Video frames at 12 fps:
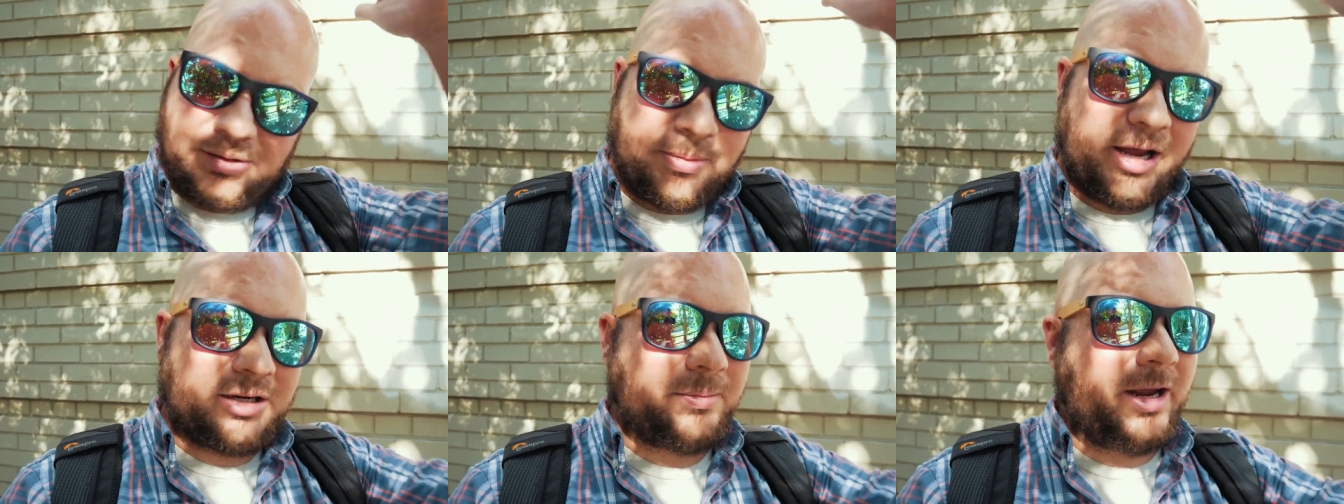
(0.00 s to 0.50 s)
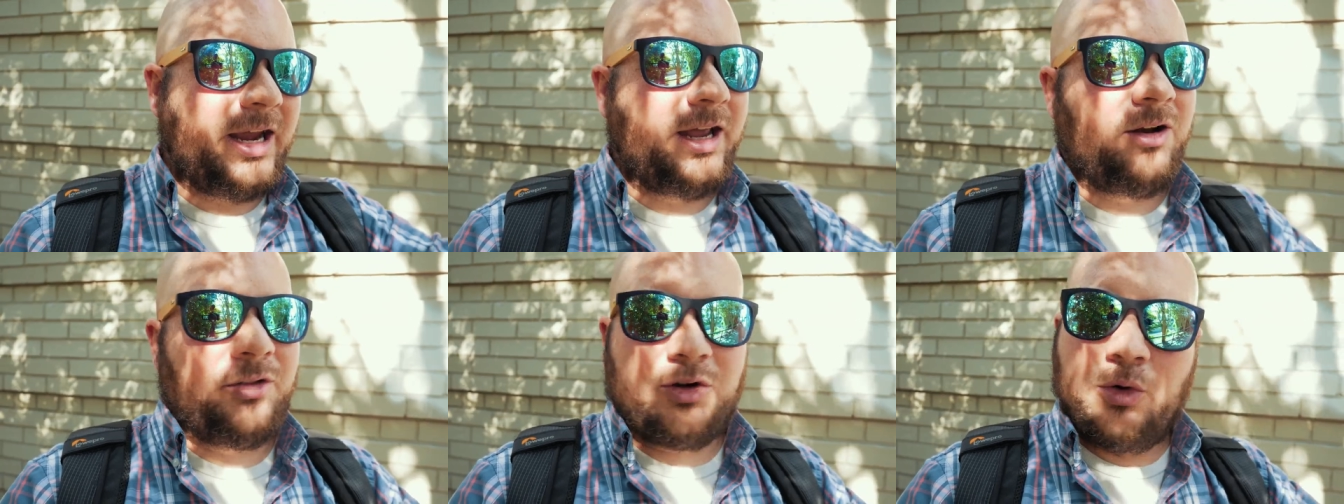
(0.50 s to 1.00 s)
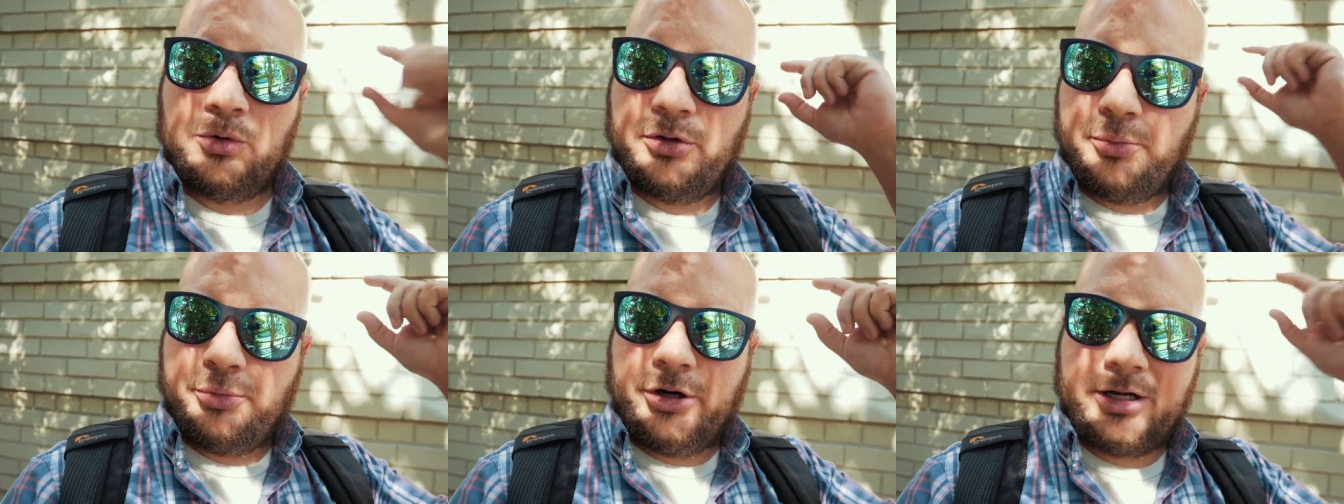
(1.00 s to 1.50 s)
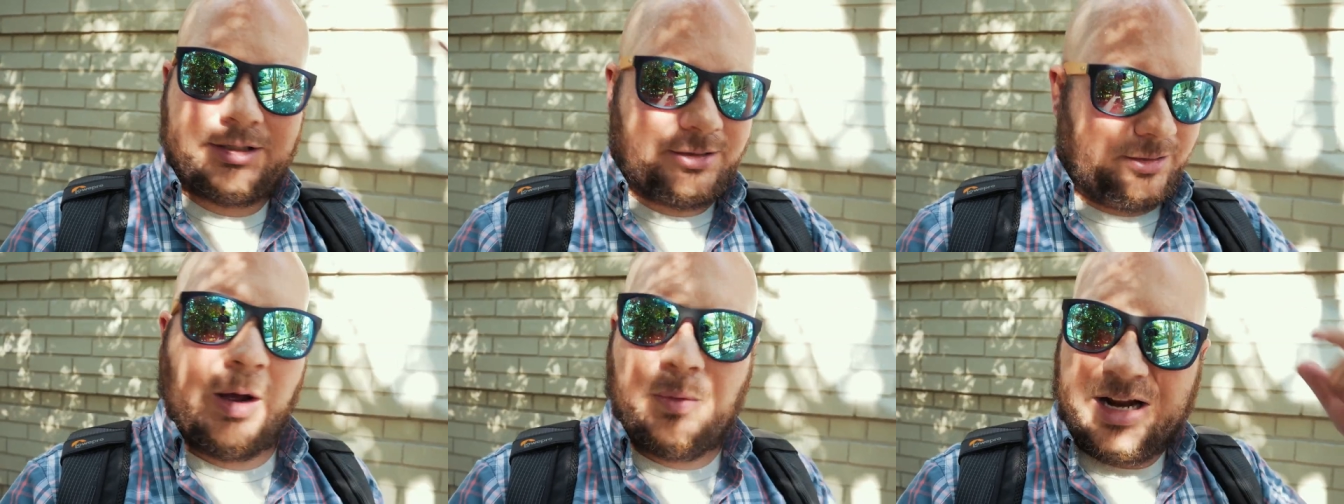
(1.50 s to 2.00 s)
smacked my head on the corner of the bricks.
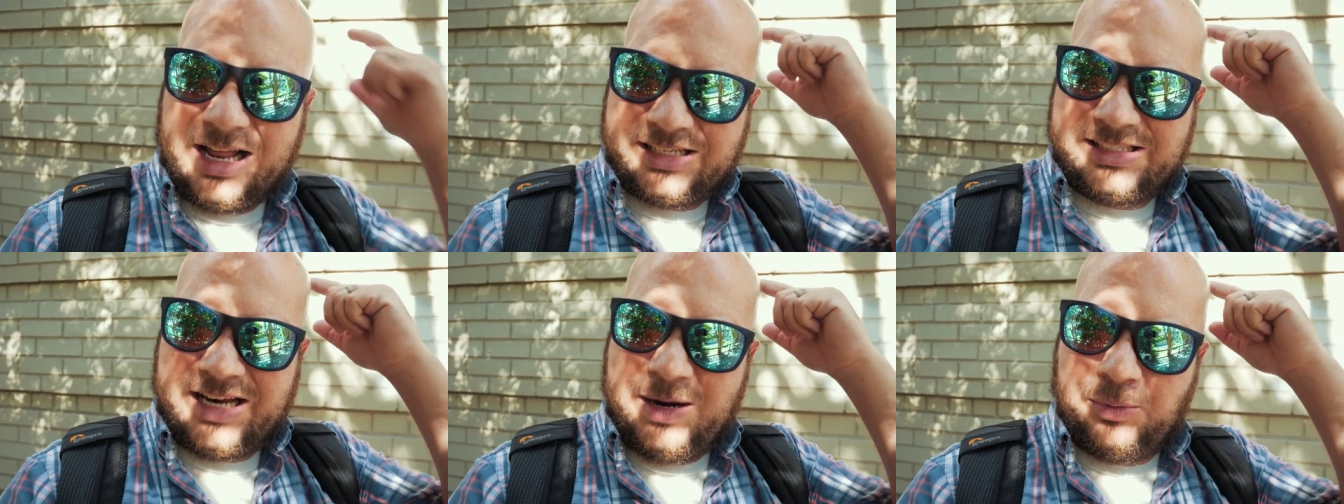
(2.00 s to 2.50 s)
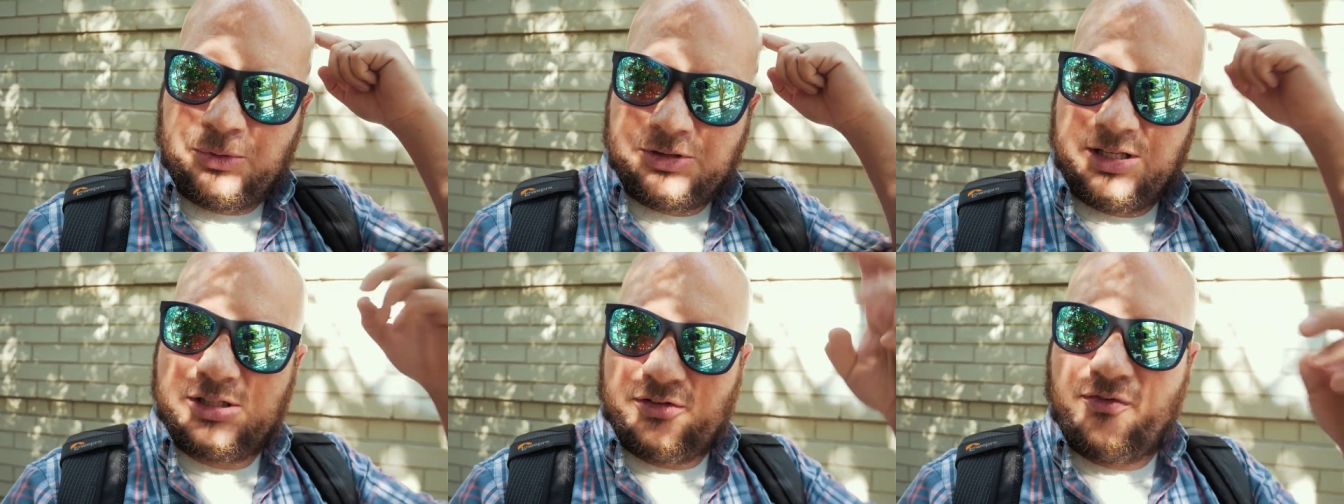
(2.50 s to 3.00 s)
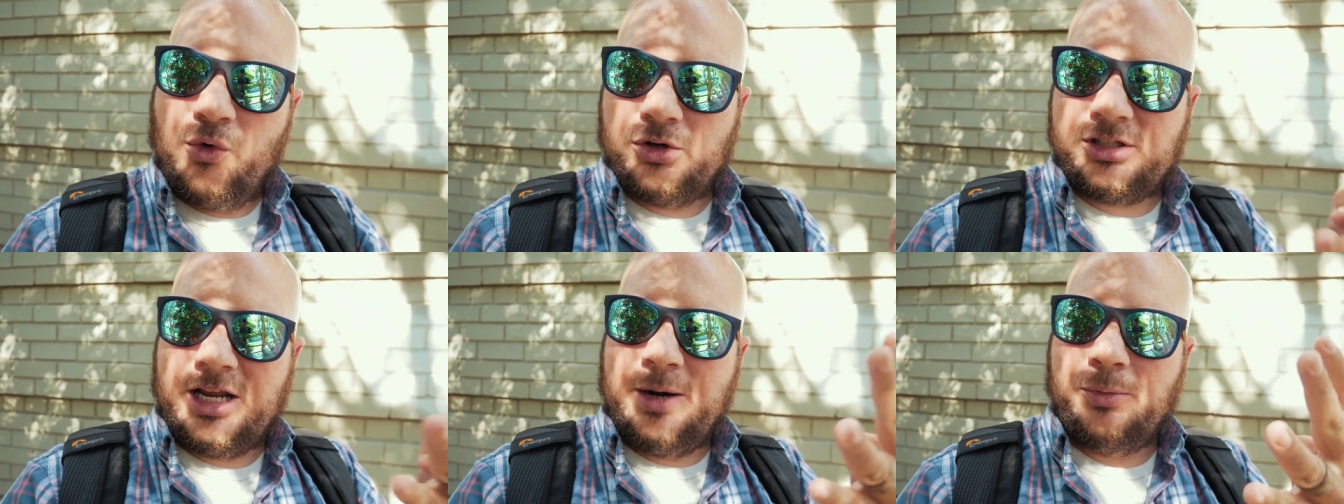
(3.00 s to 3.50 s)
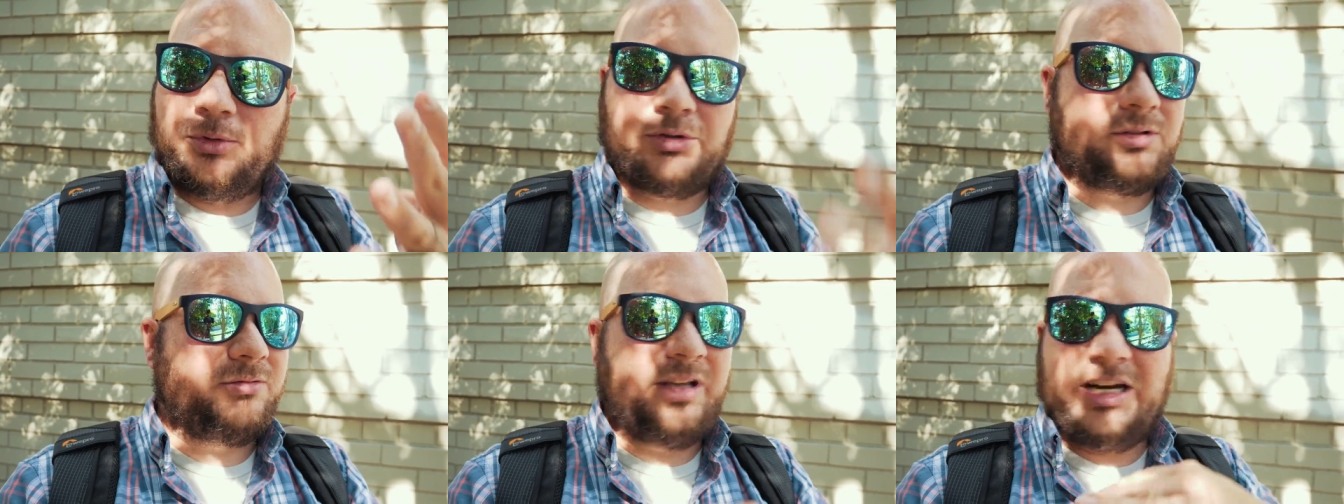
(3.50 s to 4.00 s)
That one got staples, I think four
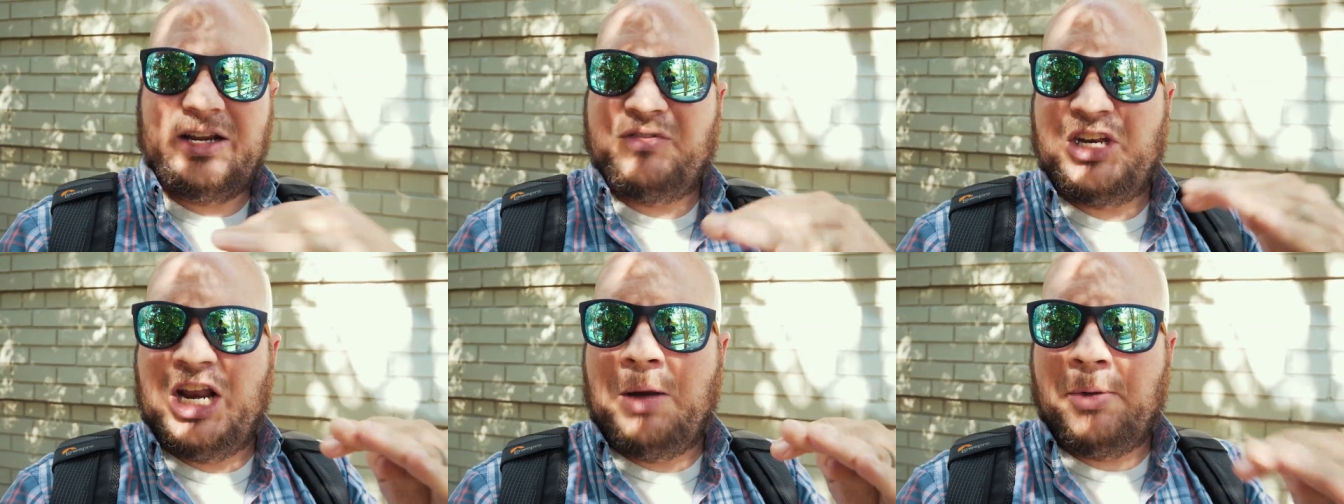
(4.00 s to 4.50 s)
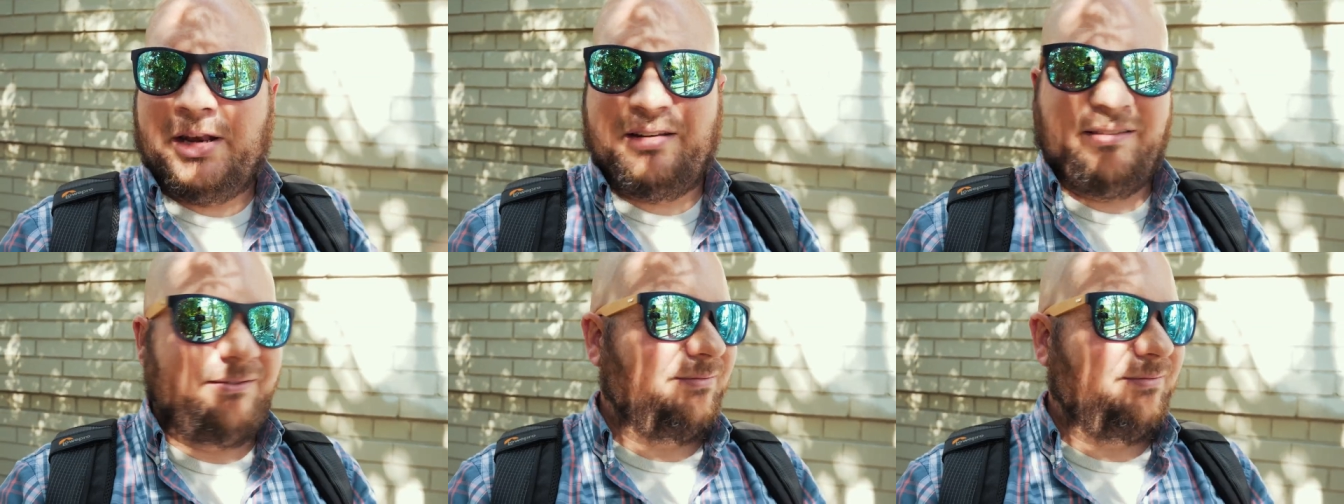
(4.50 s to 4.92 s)
staples. They didn't even numb it.